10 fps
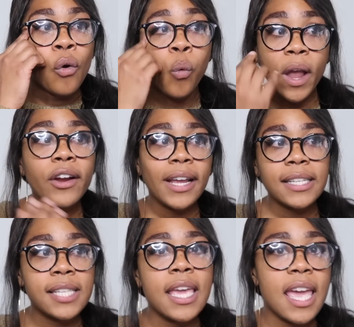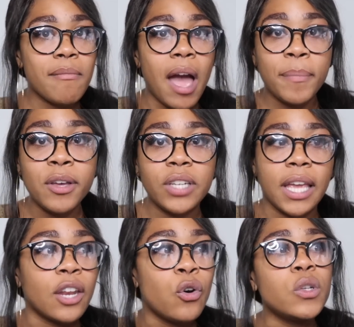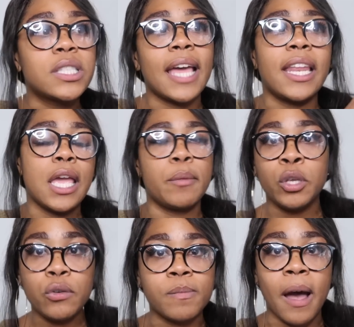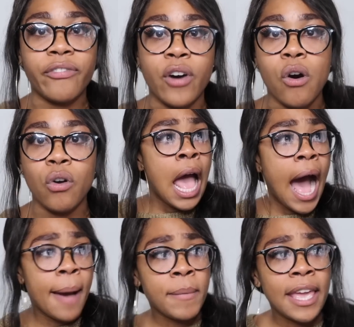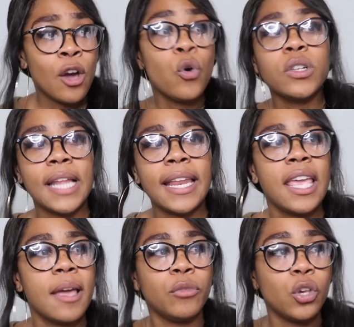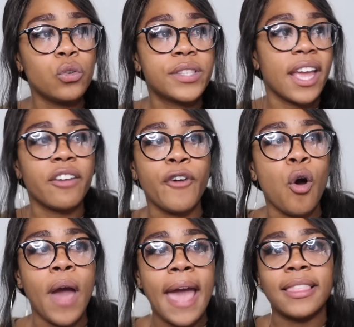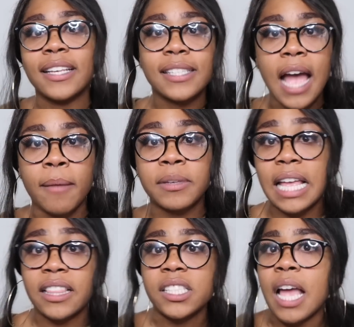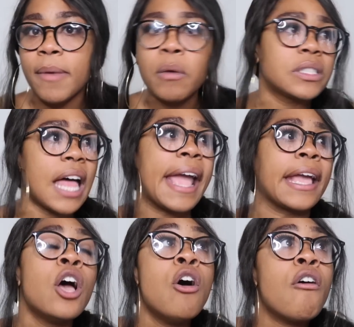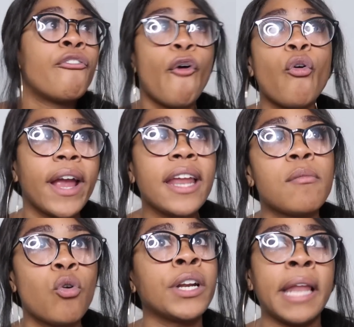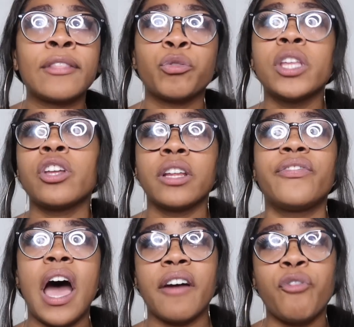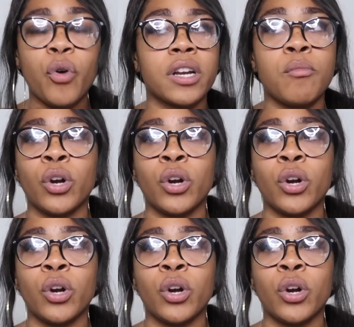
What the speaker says: where is he in my building, and who's letting him use my phone? I mean, who's letting him use their phone at this time? Because at this time, it was like 4 in the morning, like 3:35, 4 in the